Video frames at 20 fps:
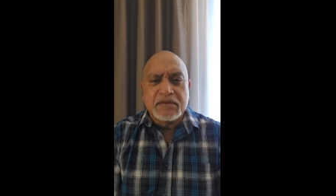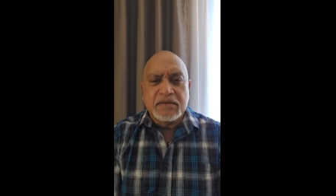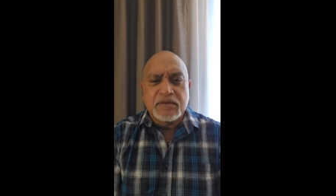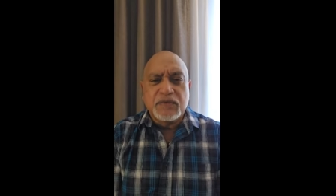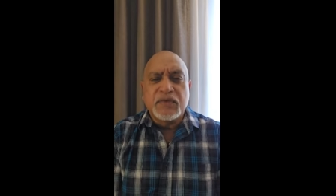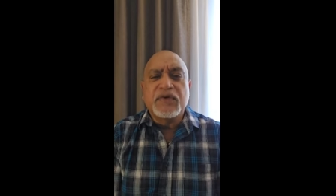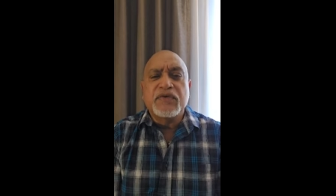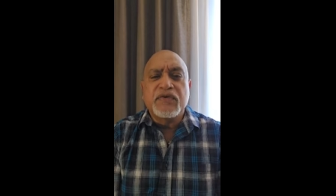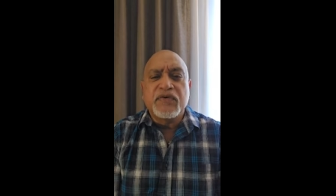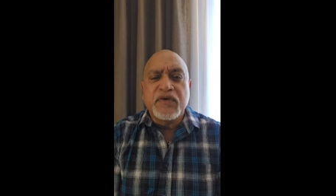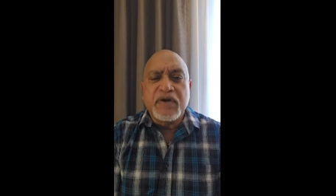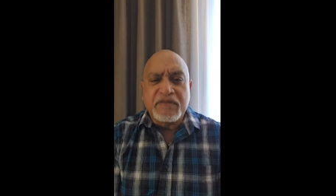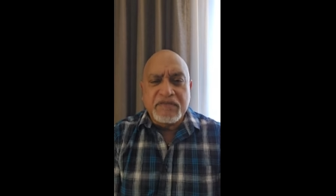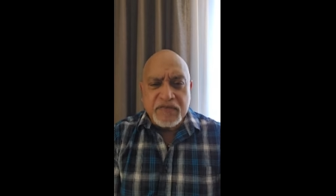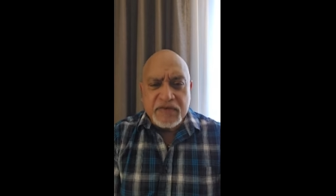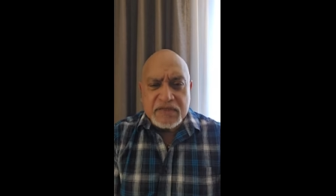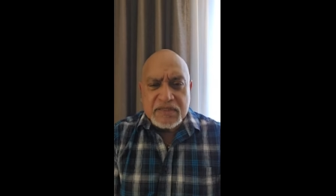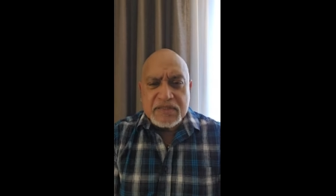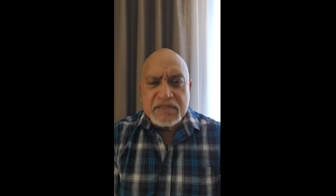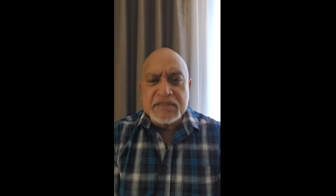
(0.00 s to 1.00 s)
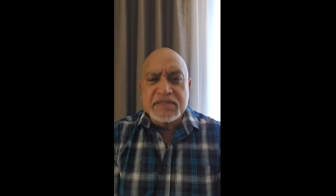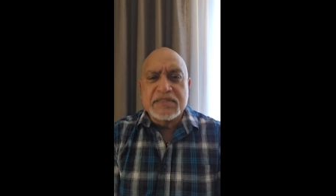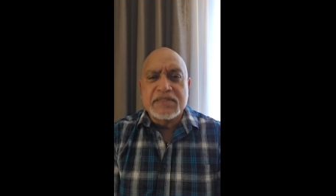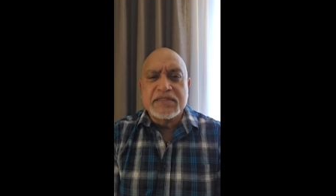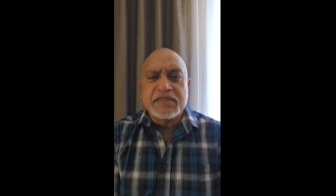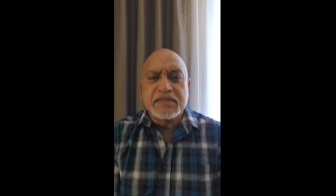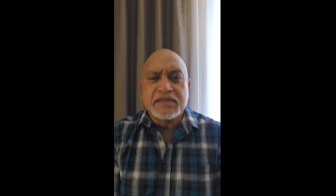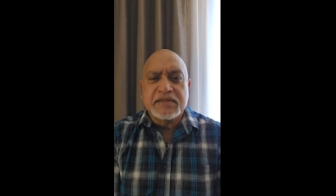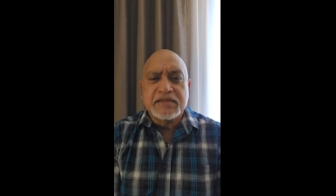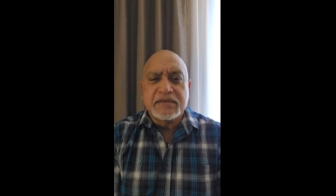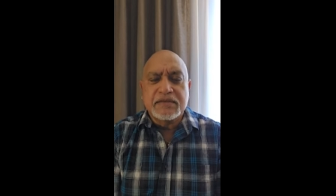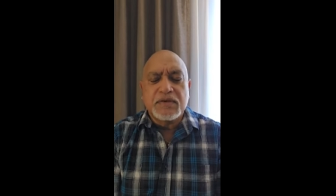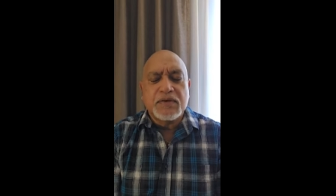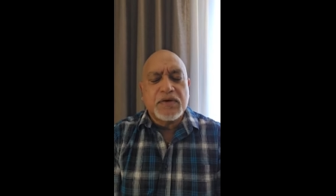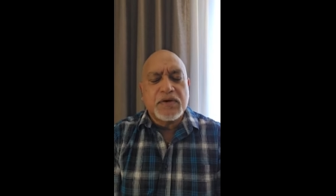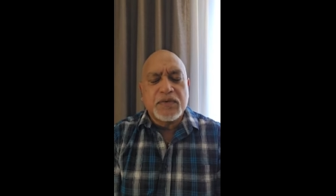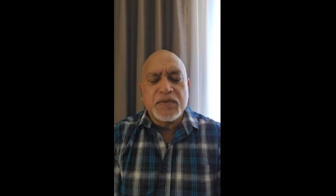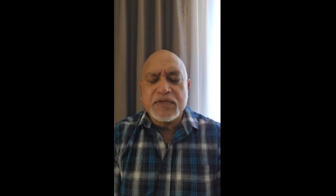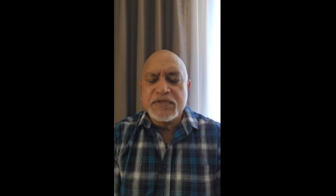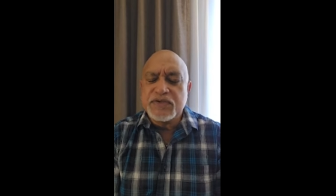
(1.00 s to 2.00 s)
with reverence.
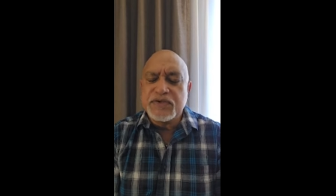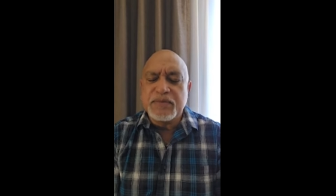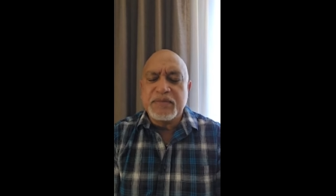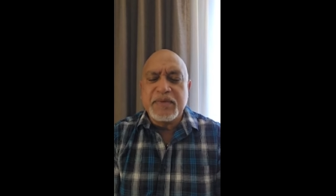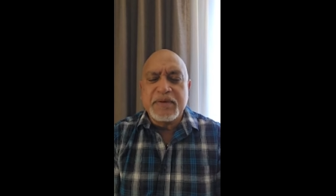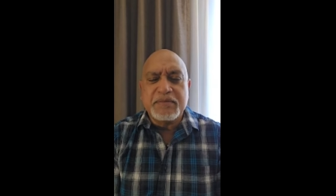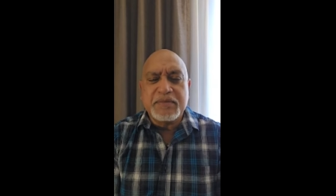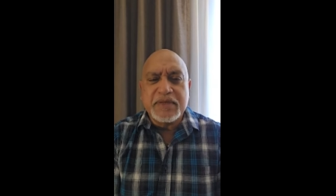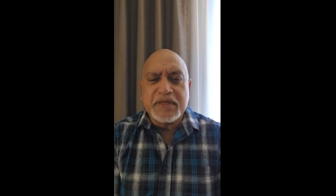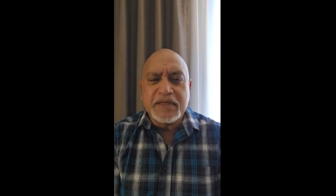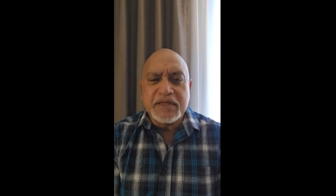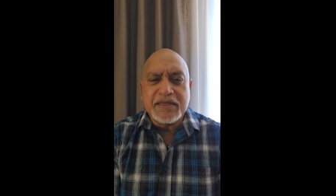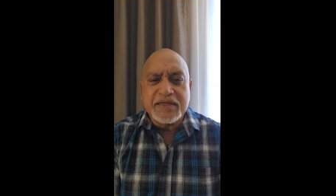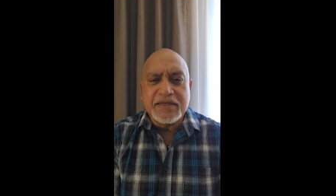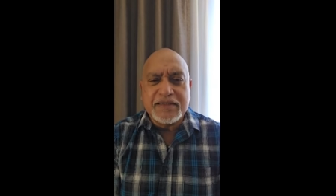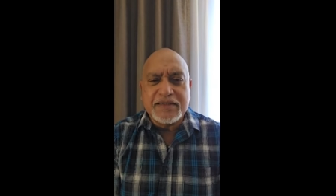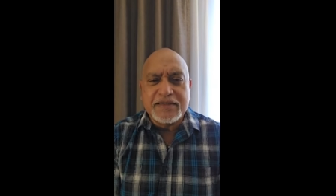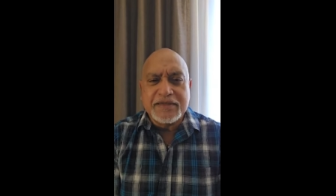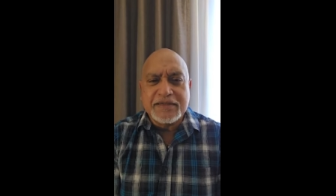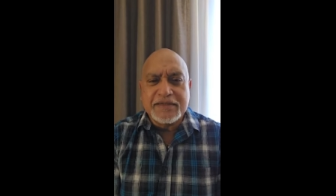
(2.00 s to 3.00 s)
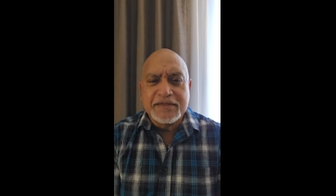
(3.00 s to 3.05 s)
Always remember that.